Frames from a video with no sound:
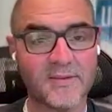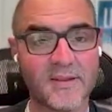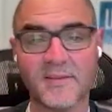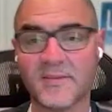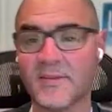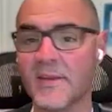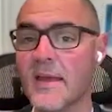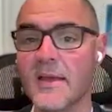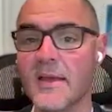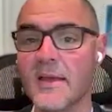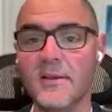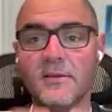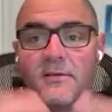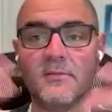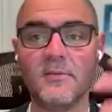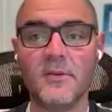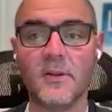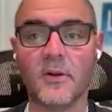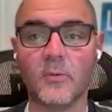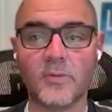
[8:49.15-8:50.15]
And it's,
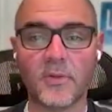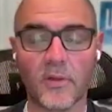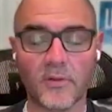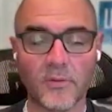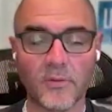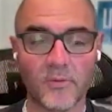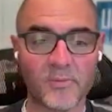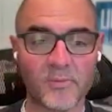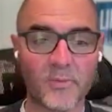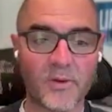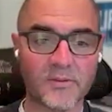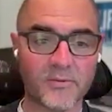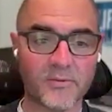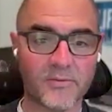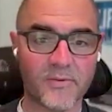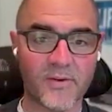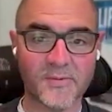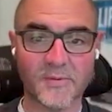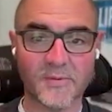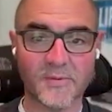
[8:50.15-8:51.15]
with all due respect to
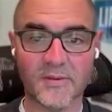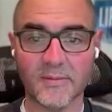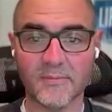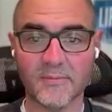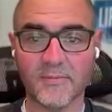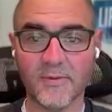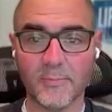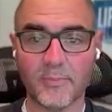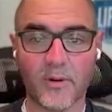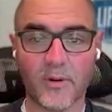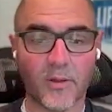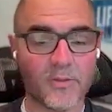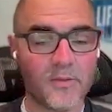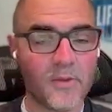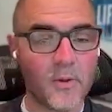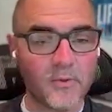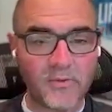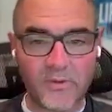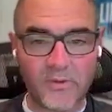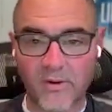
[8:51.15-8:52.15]
freshman team football,
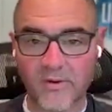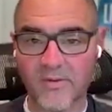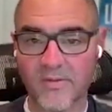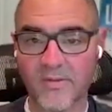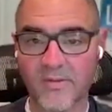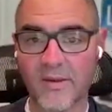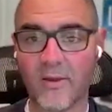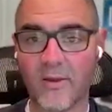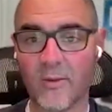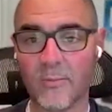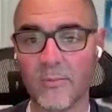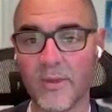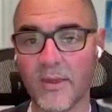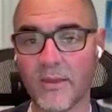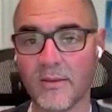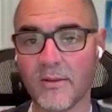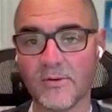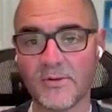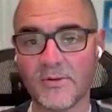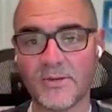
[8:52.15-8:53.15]
no stickers on the
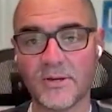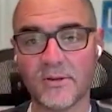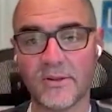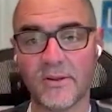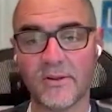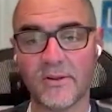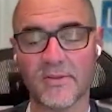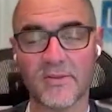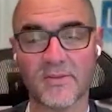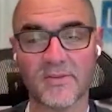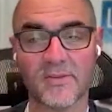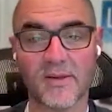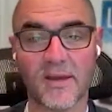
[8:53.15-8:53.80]
helmet, no cheerleaders on the